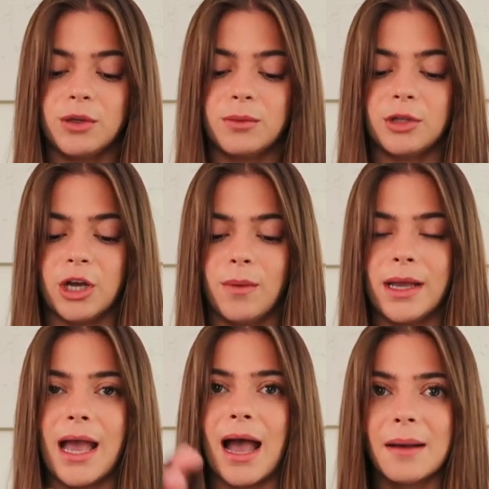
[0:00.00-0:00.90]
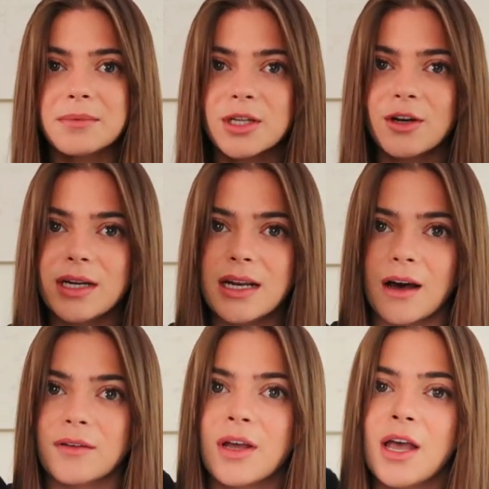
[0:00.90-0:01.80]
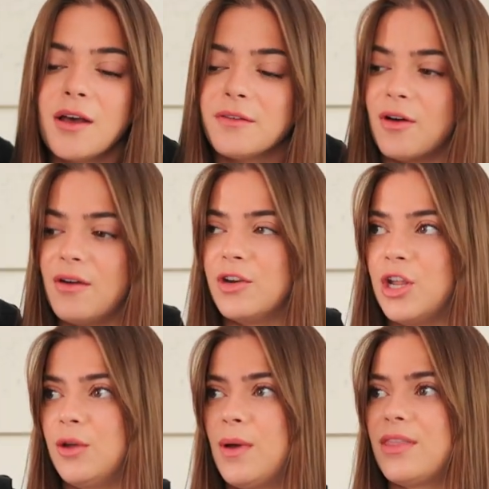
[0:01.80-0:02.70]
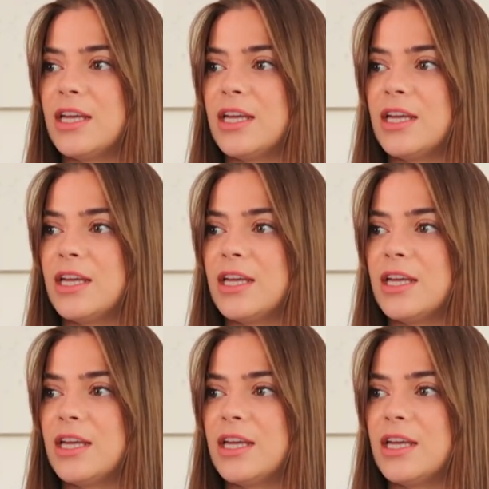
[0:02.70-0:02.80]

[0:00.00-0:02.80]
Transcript: you will know I absolutely love Forever New.